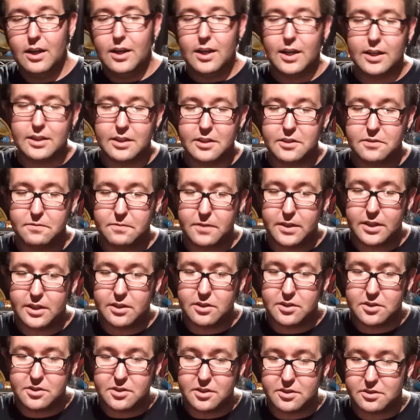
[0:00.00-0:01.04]
And these
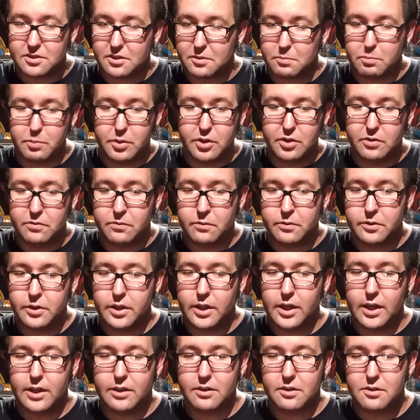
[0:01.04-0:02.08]
figures just look beautiful
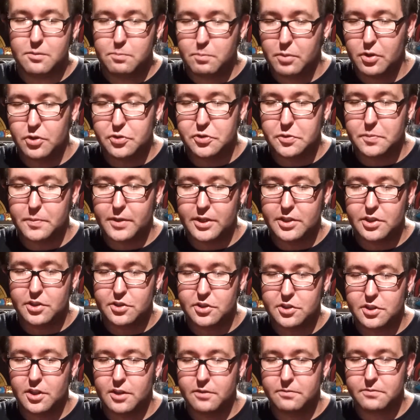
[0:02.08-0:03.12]
together. Pose them on your
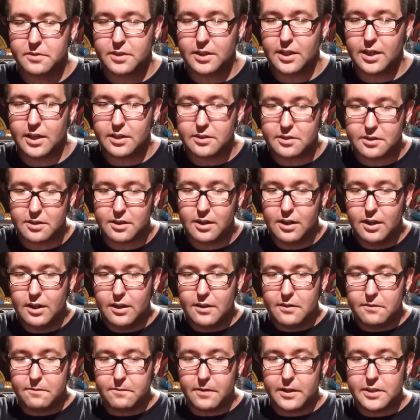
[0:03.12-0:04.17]
shelf together,
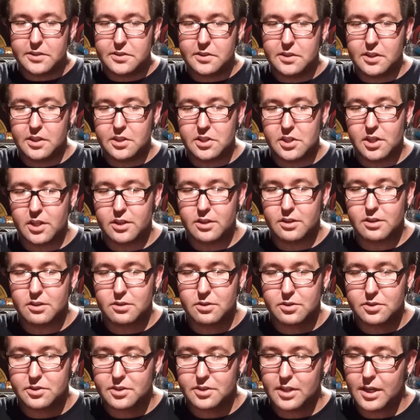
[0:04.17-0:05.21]
facing each other
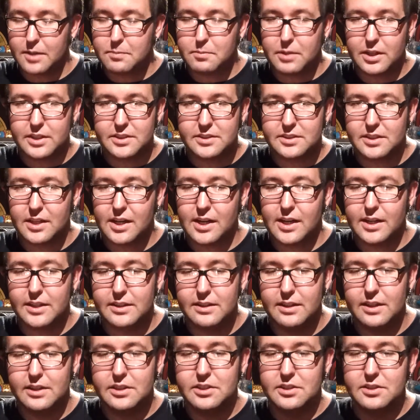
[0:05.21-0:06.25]
or side by side.
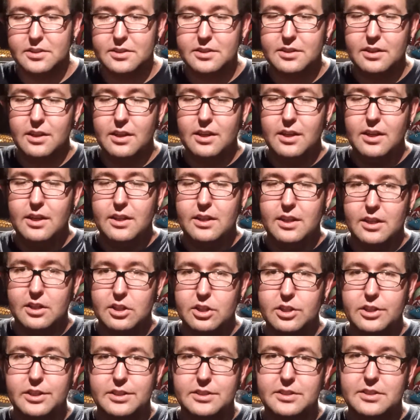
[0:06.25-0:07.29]
They
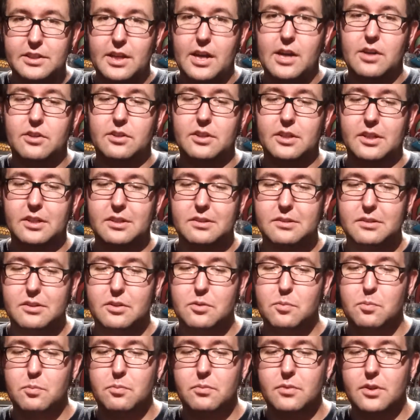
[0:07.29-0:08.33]
look astounding.
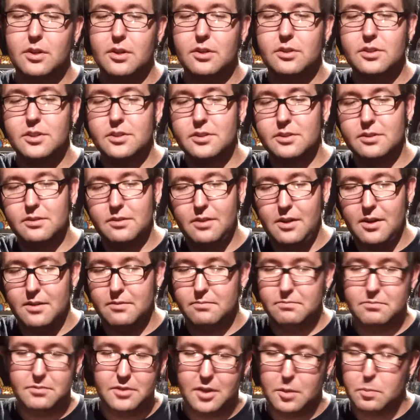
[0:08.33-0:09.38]
They're just
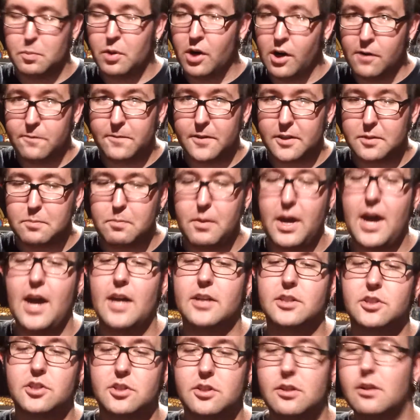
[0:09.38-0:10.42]
the perfect
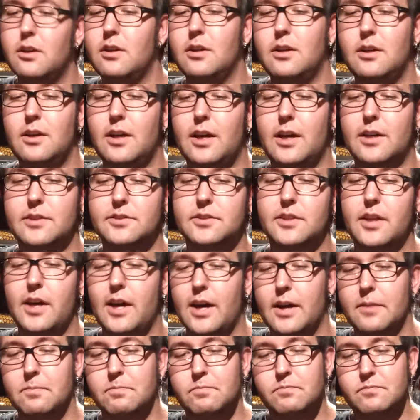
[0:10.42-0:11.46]
match. How's
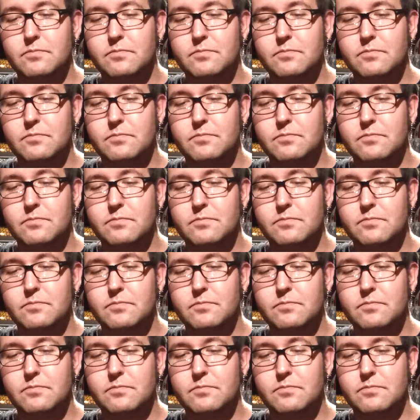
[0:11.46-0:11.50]
that?